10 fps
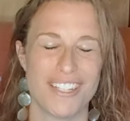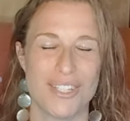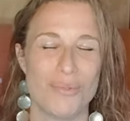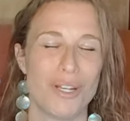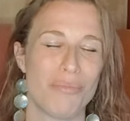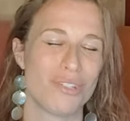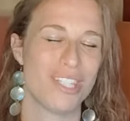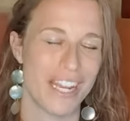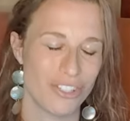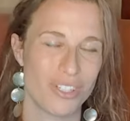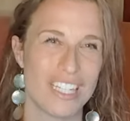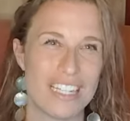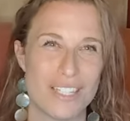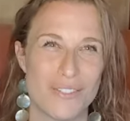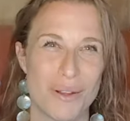because you want to protect your
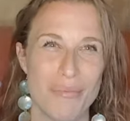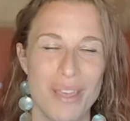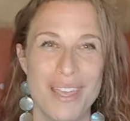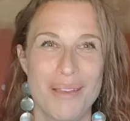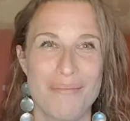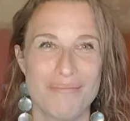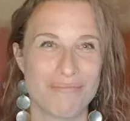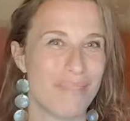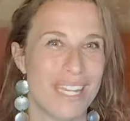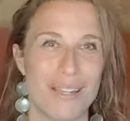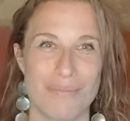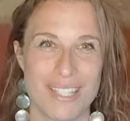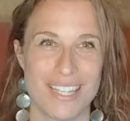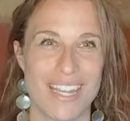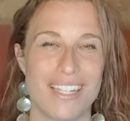kids from making
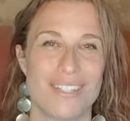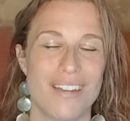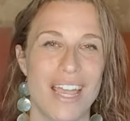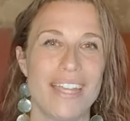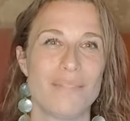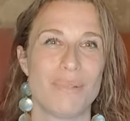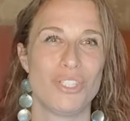mistakes, right?